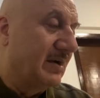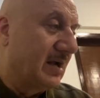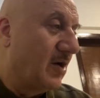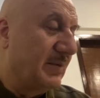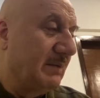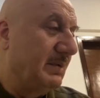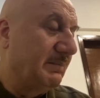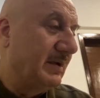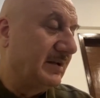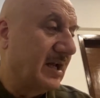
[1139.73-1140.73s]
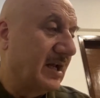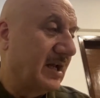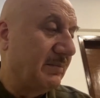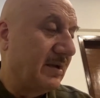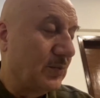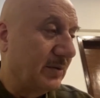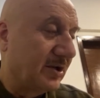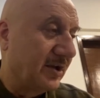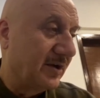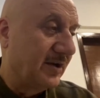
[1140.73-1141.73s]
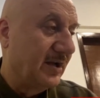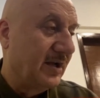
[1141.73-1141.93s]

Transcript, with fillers: But how many people can be Anupam Kher?